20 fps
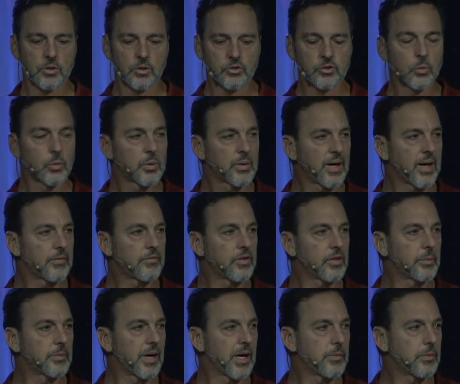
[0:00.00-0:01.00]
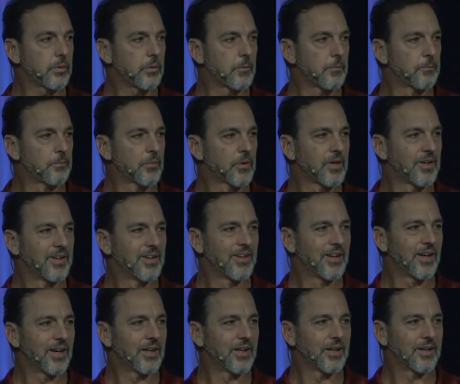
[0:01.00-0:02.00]
So, what do we have in the Bible?
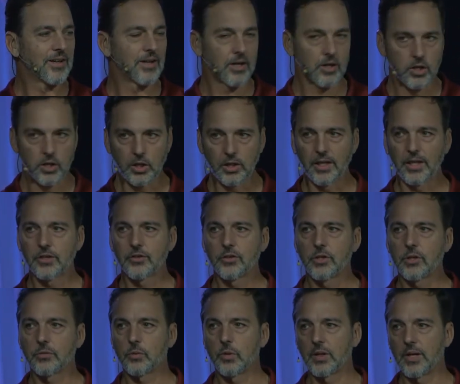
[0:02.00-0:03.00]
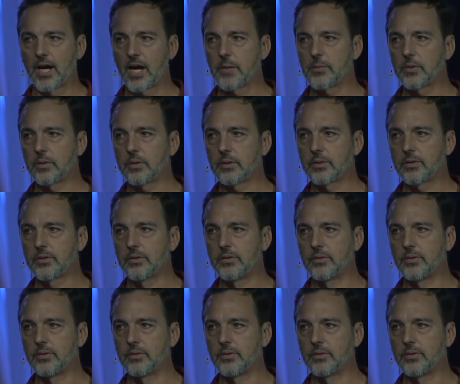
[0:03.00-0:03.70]
A collection of reliable